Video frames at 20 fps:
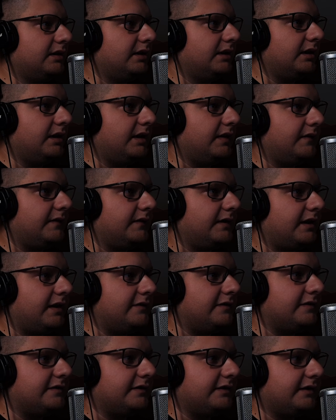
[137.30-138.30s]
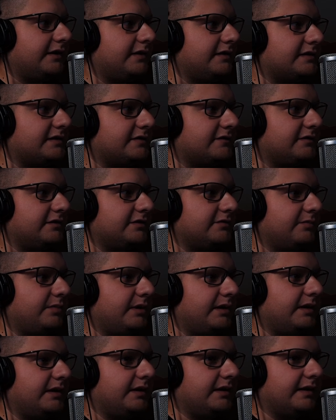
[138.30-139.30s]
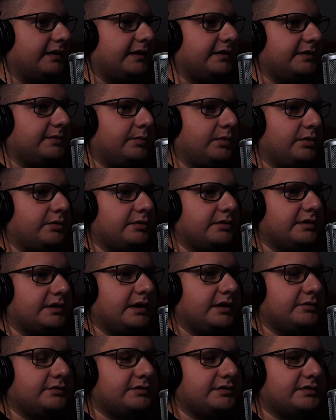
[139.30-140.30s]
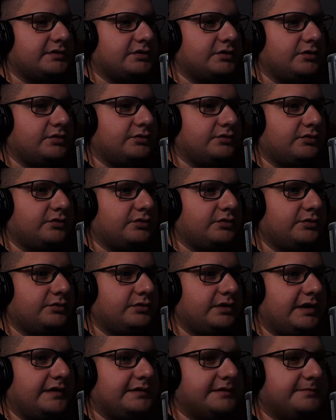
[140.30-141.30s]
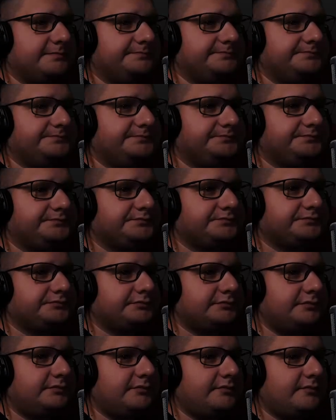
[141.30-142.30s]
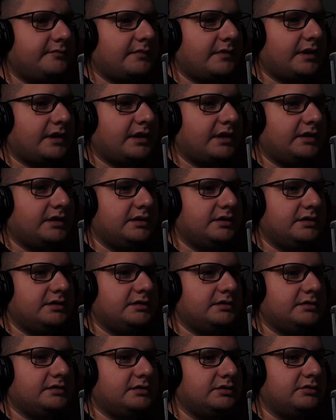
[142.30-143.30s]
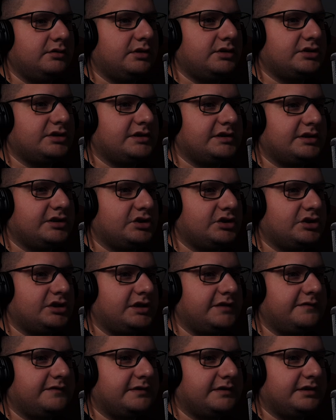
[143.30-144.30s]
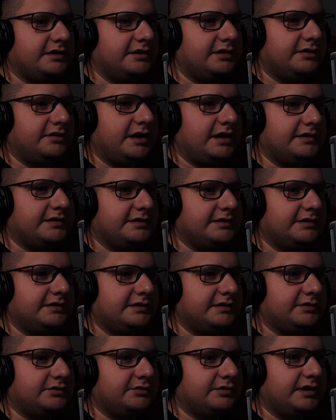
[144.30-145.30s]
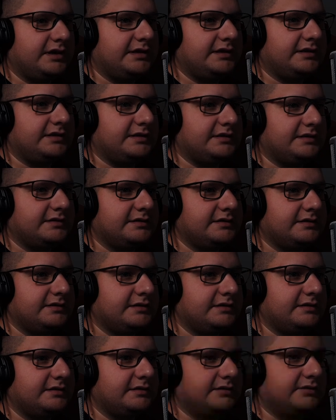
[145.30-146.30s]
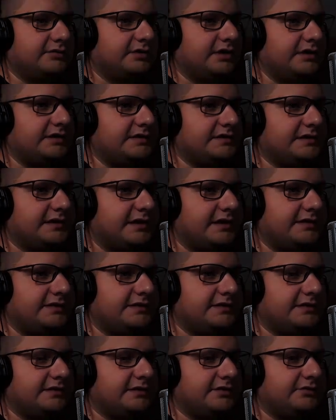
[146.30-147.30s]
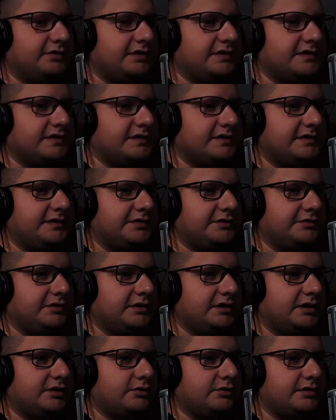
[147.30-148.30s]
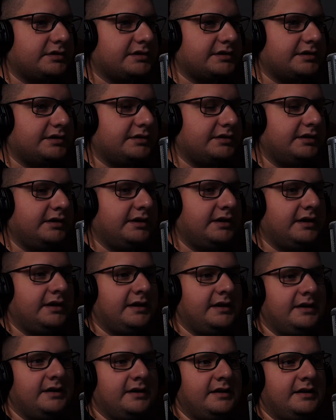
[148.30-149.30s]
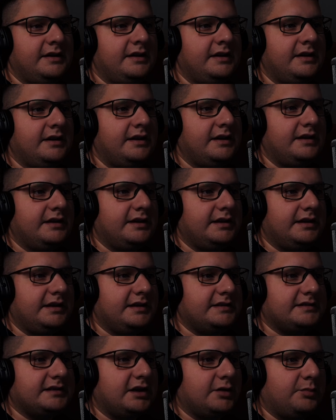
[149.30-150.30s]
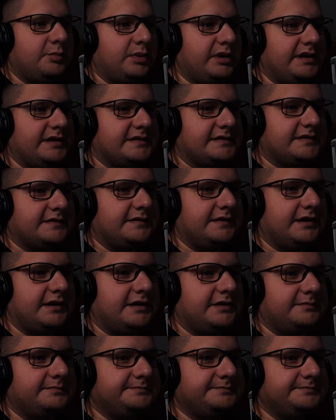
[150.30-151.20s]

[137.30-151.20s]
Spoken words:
and everything else will be kind of blurred out. So to do that, you can just shift right click to Teddy's head, and you can see the 3D cursor is now placed there.